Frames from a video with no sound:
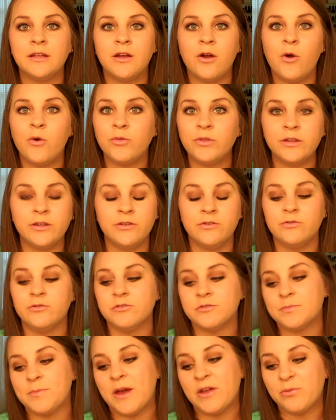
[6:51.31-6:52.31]
only
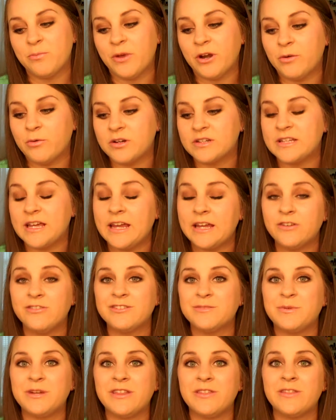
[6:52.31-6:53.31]
use Bath and Body Works
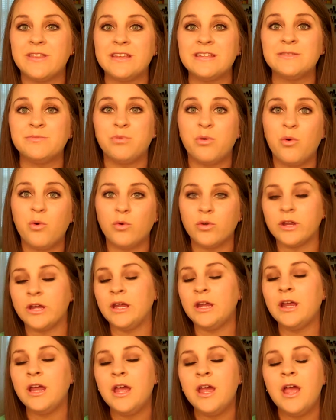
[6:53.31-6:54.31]
candles, but at this
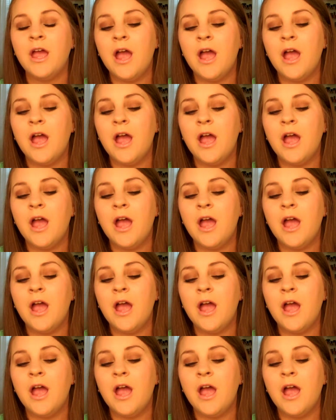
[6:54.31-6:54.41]
point,